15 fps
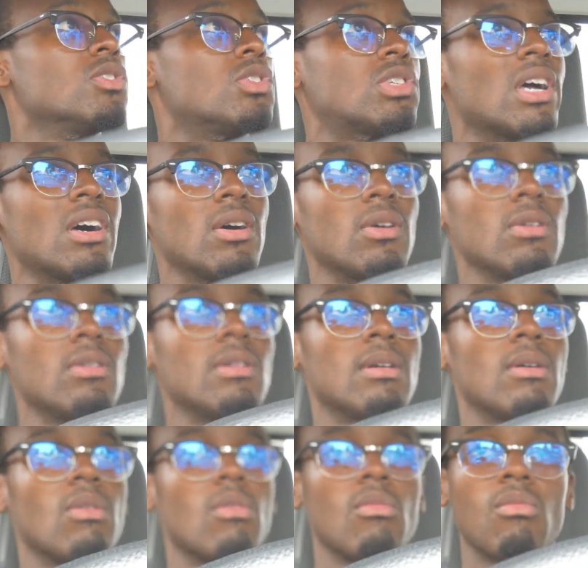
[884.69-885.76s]
So
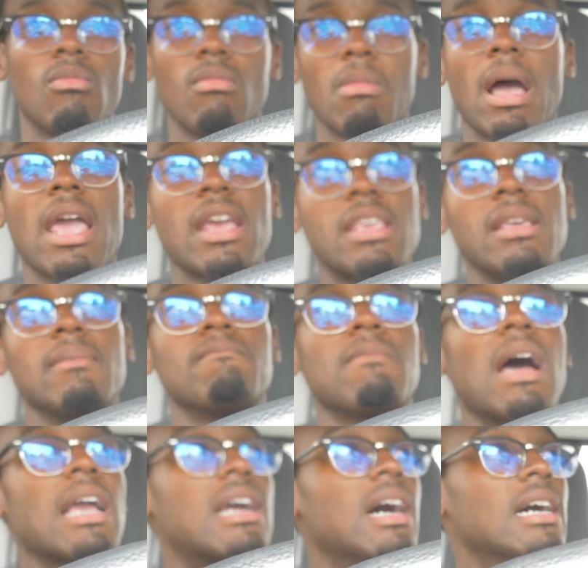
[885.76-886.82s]
I
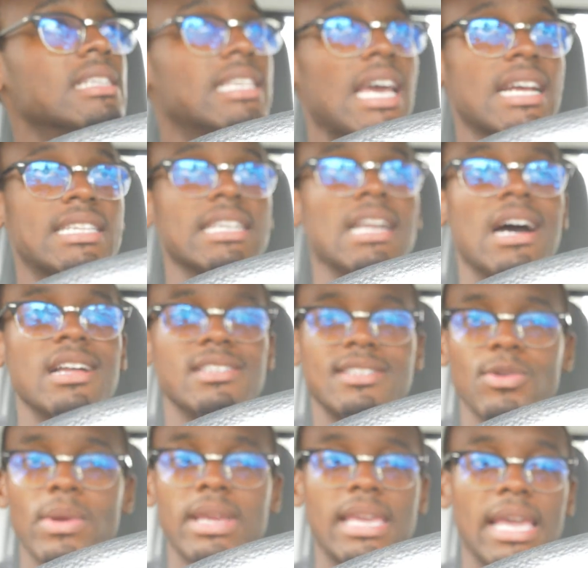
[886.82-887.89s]
contacted Honda
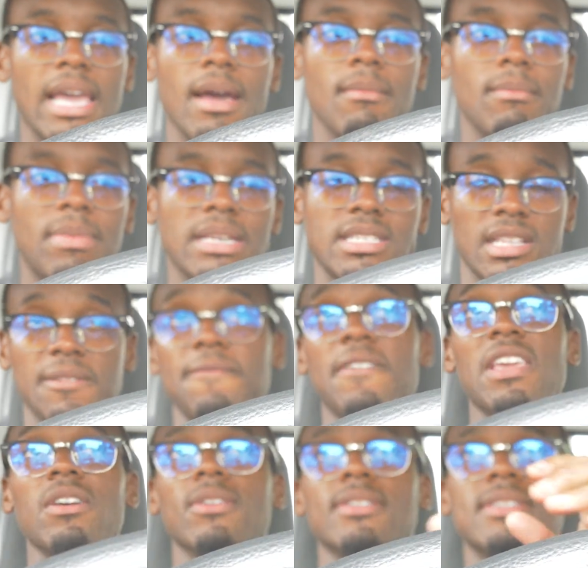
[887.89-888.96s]
Twin Cam, basically
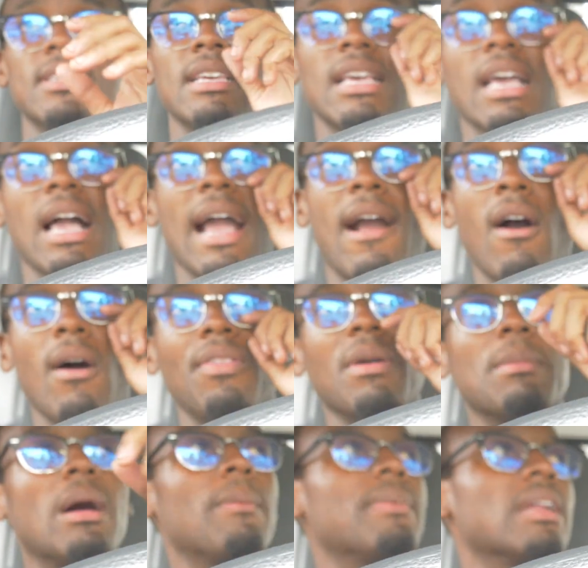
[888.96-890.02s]
Fields. I called
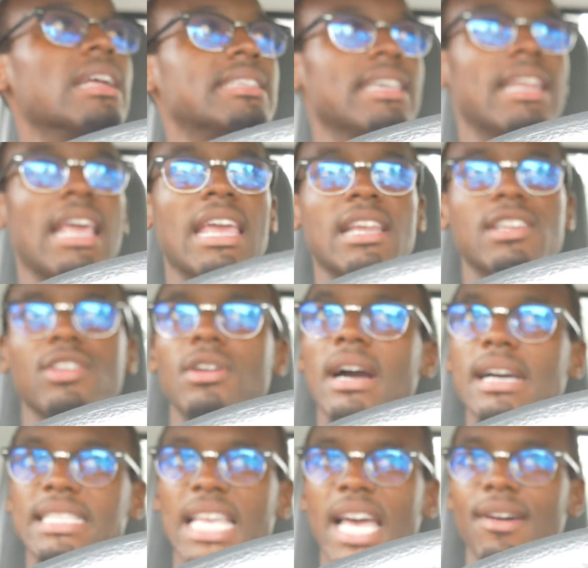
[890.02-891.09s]
them up and I said, hey, do you
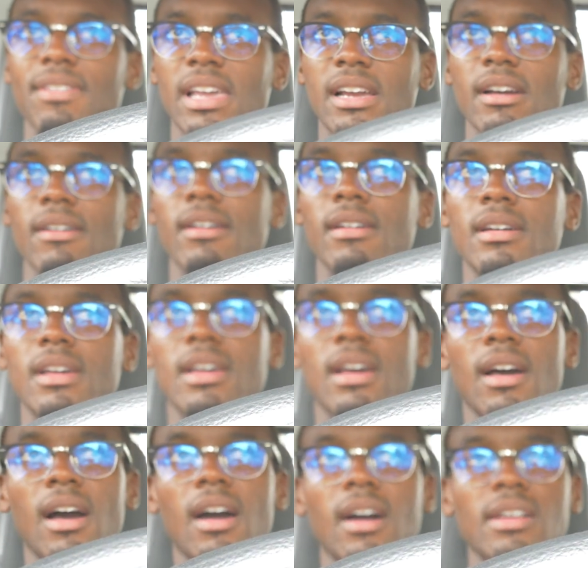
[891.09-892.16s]
guys have like a
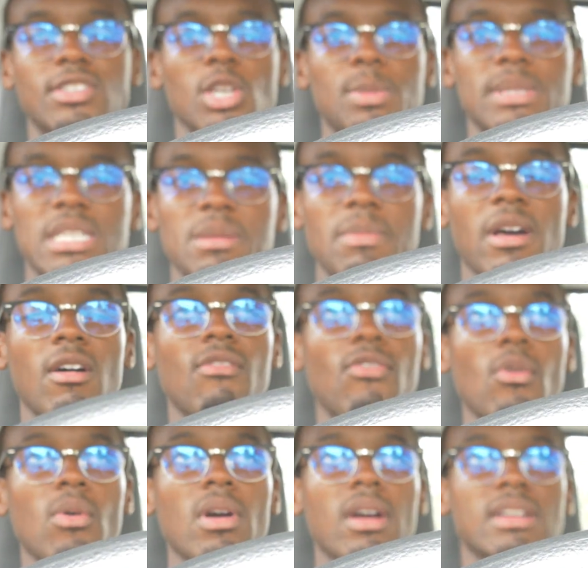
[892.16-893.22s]
Serpentine belt
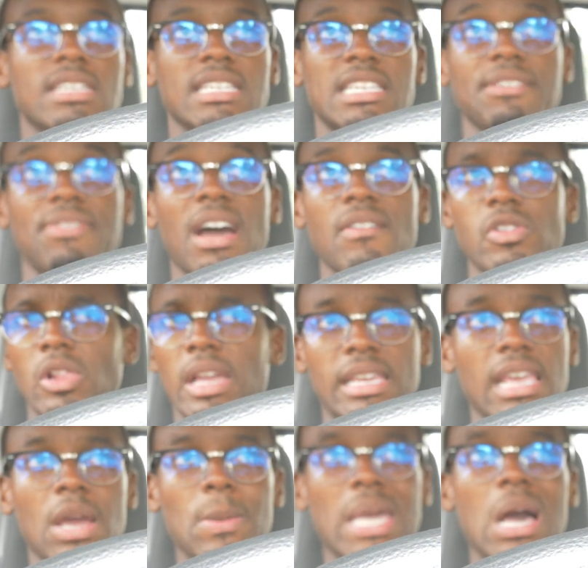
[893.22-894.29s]
for a DC5? And they're
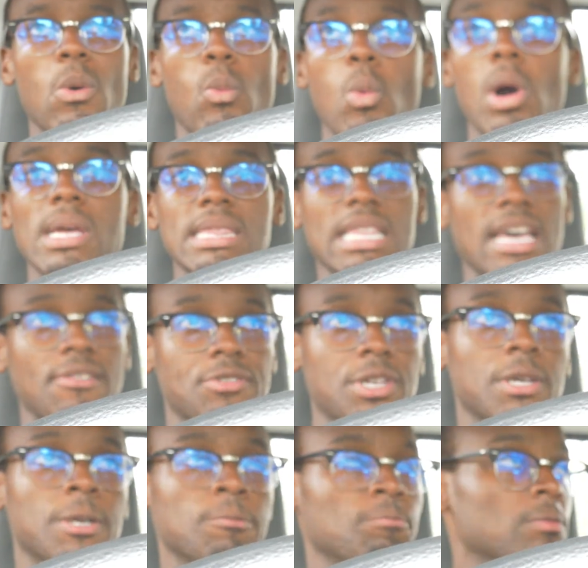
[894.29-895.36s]
like, yeah, we got one left.
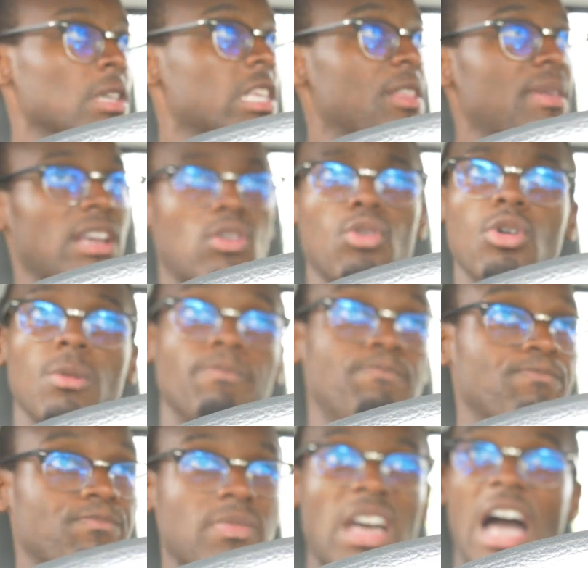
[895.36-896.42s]
I'm like, cool,
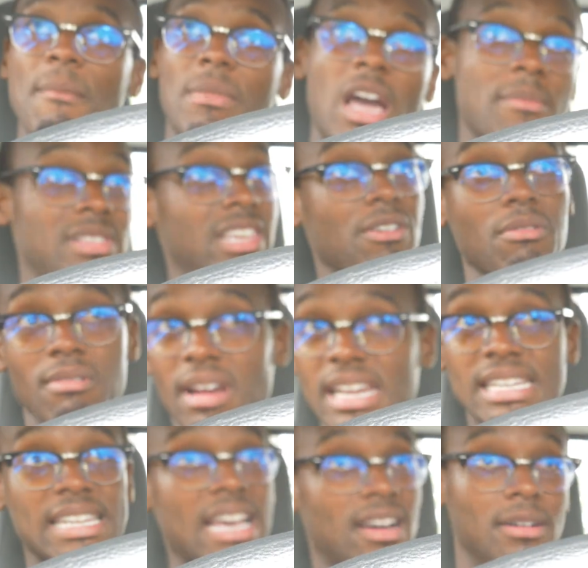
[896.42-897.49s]
I'm coming there
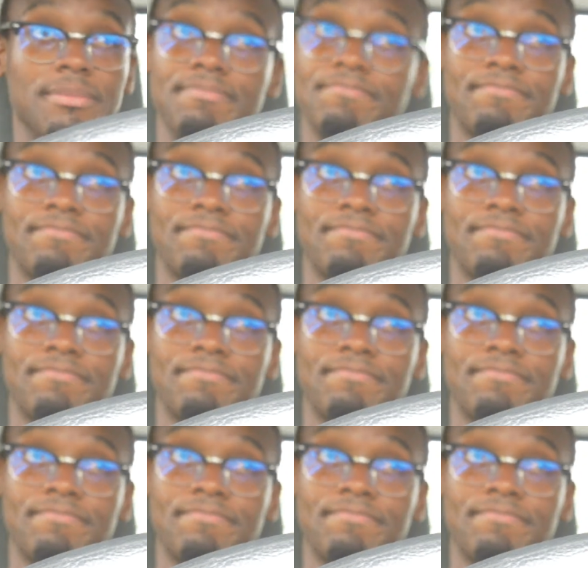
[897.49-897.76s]
right now.